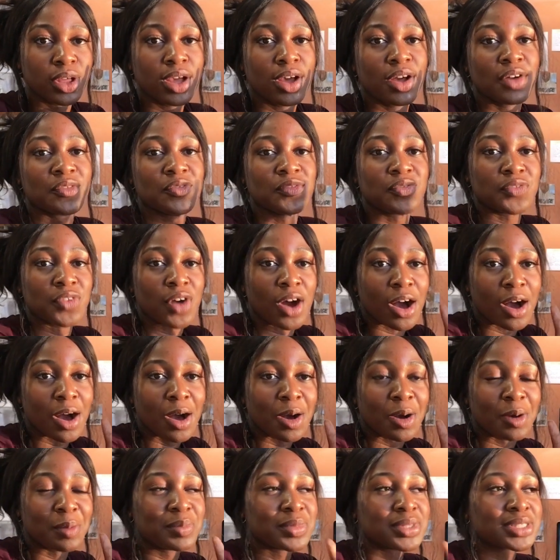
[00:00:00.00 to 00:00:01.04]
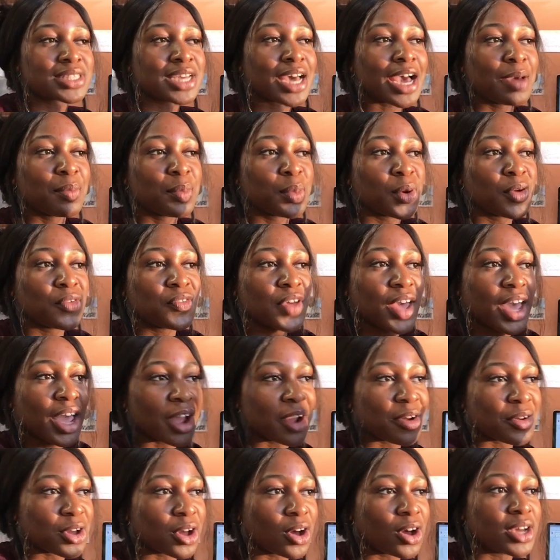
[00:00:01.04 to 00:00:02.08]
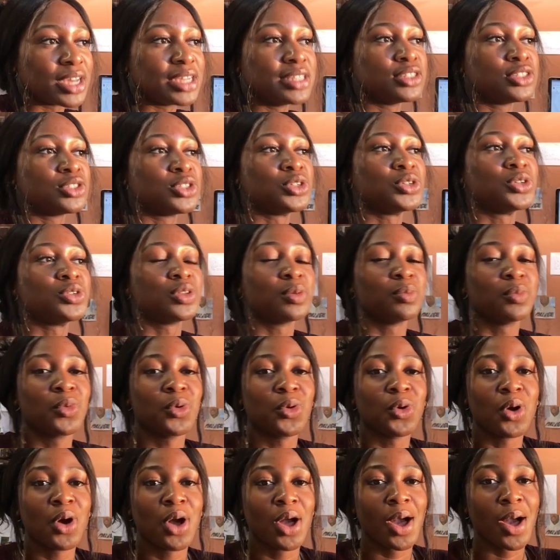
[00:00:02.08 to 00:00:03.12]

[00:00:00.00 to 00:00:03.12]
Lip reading: farm type of area into the more